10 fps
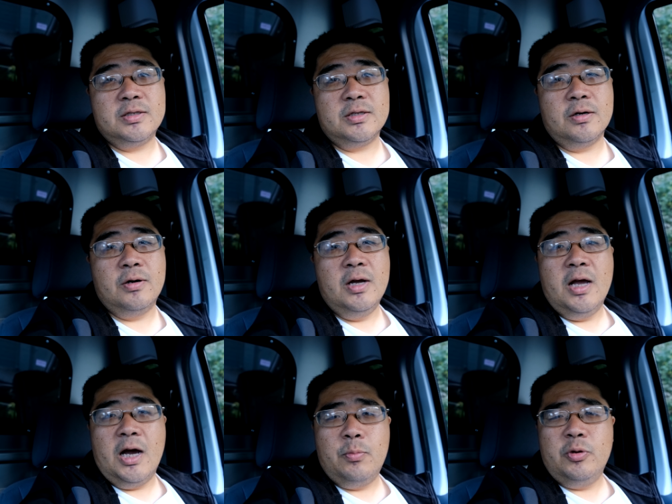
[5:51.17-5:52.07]
so
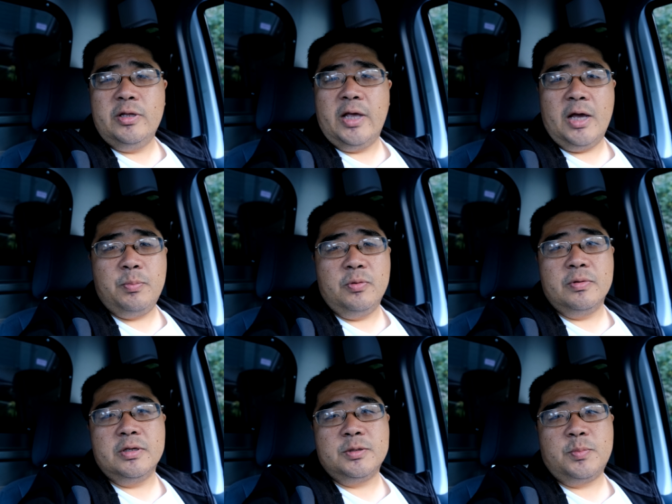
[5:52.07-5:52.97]
I'm really happy with
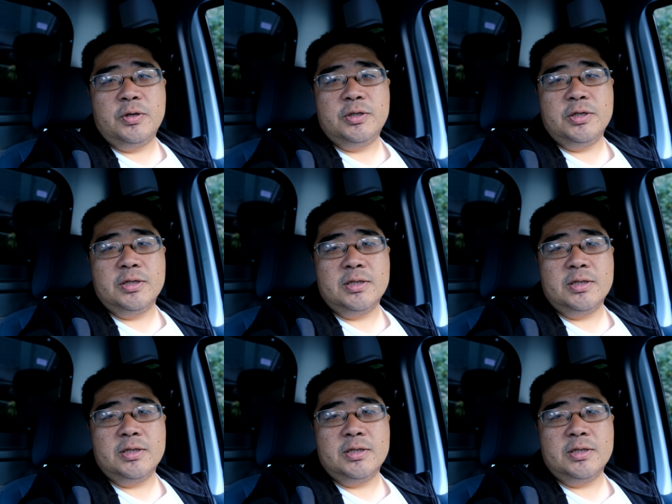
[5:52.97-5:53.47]
this purchase,